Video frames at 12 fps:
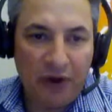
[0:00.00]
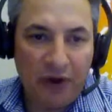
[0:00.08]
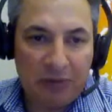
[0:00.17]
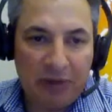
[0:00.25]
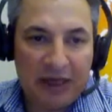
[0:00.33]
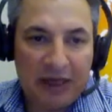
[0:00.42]

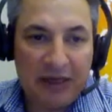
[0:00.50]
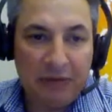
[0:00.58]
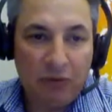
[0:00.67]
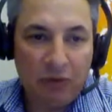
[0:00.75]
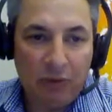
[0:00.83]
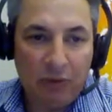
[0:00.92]
Files
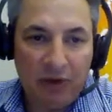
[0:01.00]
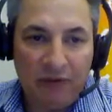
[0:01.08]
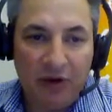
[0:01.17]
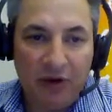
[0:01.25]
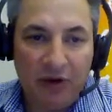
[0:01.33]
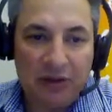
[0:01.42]
plugin, Remote
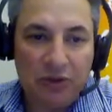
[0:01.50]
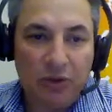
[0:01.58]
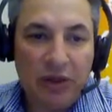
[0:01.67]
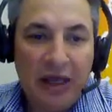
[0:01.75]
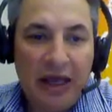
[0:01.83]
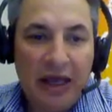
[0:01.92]
Files it's
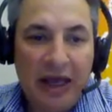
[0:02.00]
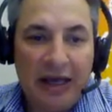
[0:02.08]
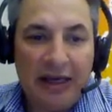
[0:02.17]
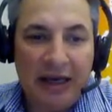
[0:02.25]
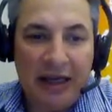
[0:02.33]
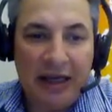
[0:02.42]
called,
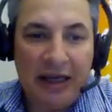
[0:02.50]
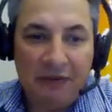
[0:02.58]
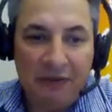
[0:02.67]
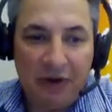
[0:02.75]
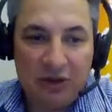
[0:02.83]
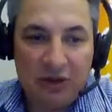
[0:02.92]
and it allowed for
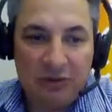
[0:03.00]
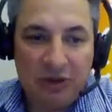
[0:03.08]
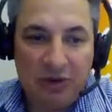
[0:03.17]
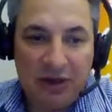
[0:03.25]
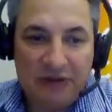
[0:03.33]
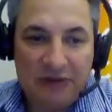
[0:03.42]
files to be
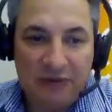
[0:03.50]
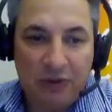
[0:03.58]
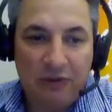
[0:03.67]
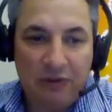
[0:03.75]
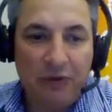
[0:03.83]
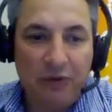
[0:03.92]

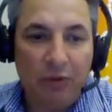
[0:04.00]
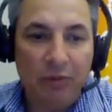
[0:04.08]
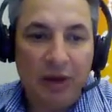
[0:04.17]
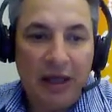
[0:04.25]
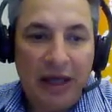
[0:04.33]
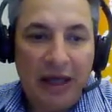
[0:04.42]
transferred
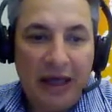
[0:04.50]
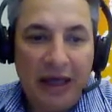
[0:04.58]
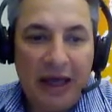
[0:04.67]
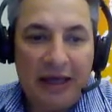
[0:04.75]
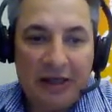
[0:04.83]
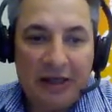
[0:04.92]
from
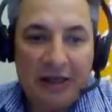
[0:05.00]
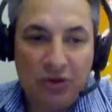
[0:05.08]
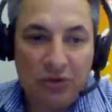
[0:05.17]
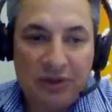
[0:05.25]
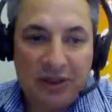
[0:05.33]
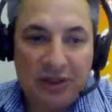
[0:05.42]
an
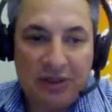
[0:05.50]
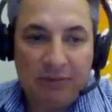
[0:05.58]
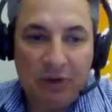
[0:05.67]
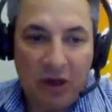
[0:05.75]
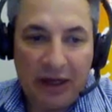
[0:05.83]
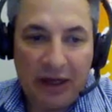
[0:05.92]
external
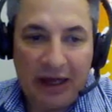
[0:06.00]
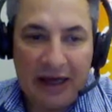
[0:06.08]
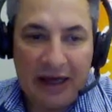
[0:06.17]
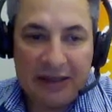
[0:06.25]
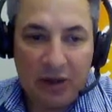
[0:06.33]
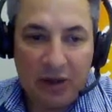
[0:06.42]
system like
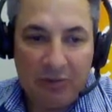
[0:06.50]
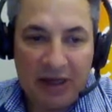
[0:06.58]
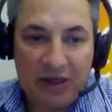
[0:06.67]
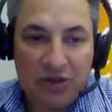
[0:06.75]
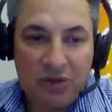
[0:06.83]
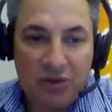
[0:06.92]
RTO
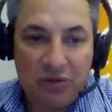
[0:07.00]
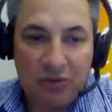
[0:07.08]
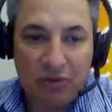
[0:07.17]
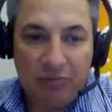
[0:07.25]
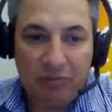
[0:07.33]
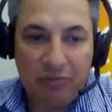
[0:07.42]
Manager
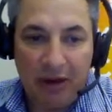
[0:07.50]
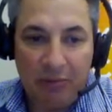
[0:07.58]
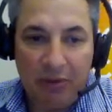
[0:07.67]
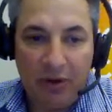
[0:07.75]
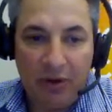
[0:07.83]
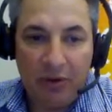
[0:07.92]
or
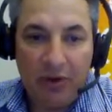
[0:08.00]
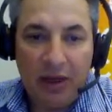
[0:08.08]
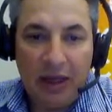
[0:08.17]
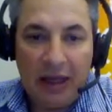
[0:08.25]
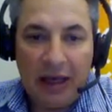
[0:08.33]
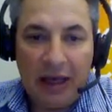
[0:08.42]
PowerPro
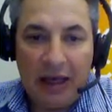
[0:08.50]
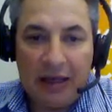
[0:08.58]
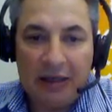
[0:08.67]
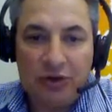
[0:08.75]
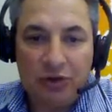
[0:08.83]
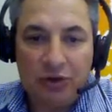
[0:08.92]

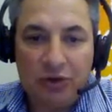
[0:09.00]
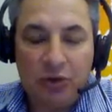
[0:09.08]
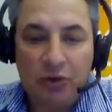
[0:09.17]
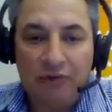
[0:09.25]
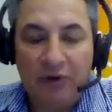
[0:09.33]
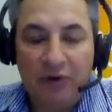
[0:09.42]
into
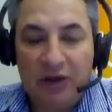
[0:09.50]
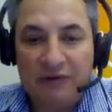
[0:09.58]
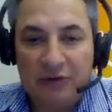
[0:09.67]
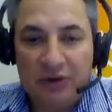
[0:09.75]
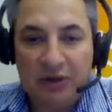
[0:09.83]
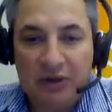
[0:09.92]
Moodle,
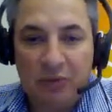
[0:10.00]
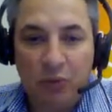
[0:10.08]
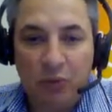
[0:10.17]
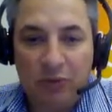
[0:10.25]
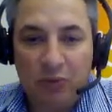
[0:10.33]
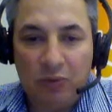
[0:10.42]
vice versa.
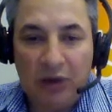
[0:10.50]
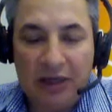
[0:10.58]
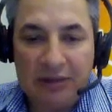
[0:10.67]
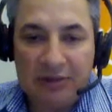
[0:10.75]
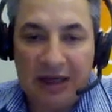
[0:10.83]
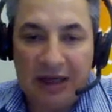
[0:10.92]
When we
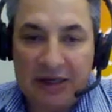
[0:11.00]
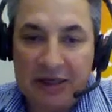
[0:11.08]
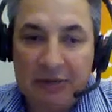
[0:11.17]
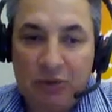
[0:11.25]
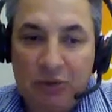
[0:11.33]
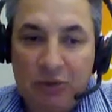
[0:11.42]
had some data
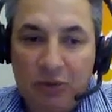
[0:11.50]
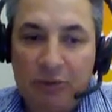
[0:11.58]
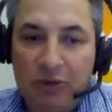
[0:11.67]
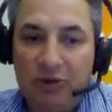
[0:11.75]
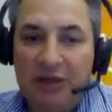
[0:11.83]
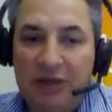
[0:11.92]
in Moodle, we
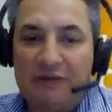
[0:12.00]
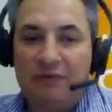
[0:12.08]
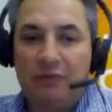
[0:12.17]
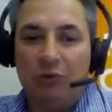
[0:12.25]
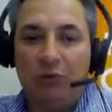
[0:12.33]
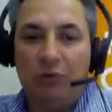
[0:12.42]

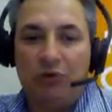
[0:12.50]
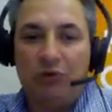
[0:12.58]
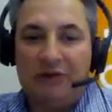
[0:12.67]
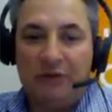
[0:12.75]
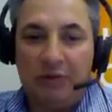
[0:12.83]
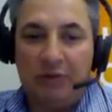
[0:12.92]
would
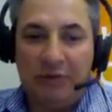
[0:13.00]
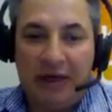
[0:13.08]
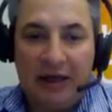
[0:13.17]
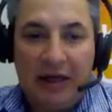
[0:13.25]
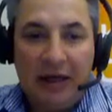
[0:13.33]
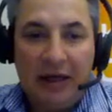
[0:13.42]
transfer it
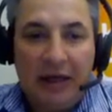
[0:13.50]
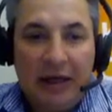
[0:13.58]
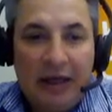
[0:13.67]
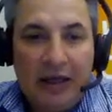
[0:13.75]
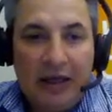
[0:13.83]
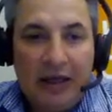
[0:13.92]
back.
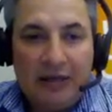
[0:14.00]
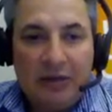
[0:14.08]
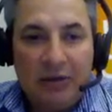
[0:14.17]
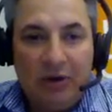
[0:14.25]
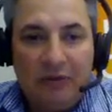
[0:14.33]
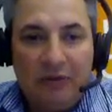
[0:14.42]
And
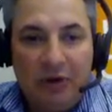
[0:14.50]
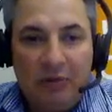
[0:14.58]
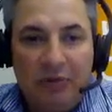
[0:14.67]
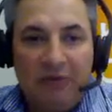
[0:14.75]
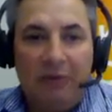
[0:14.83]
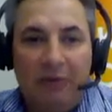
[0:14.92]
so I've got a
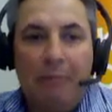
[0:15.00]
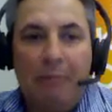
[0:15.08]
bit of a